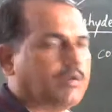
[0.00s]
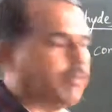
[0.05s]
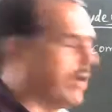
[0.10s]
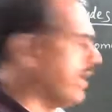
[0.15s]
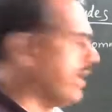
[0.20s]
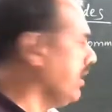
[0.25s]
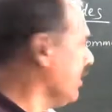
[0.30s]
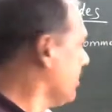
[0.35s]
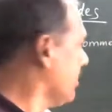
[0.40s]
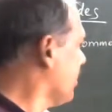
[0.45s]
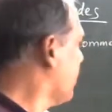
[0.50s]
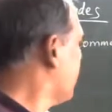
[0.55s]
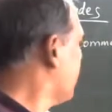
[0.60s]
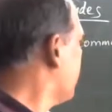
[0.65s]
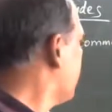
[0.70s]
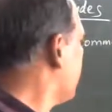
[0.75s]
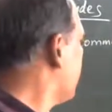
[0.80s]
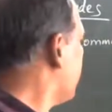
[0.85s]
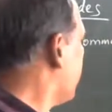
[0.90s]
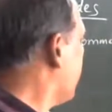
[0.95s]
by
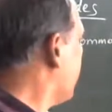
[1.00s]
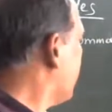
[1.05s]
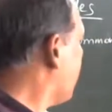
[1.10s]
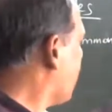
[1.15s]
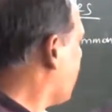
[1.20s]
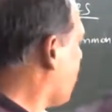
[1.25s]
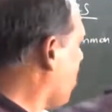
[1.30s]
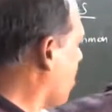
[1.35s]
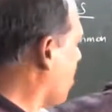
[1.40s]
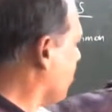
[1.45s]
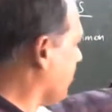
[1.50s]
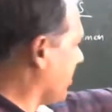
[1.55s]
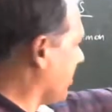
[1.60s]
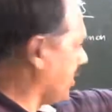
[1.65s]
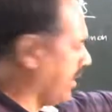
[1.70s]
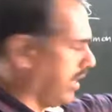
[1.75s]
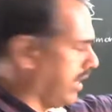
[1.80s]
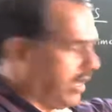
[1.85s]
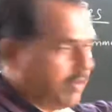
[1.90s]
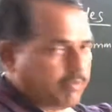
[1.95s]
their
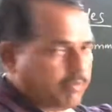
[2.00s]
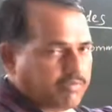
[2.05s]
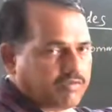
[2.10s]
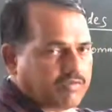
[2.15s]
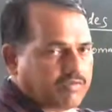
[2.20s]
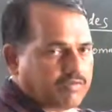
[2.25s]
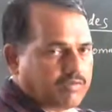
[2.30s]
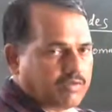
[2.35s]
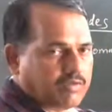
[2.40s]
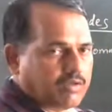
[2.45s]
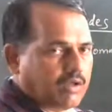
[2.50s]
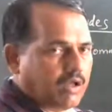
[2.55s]
common names.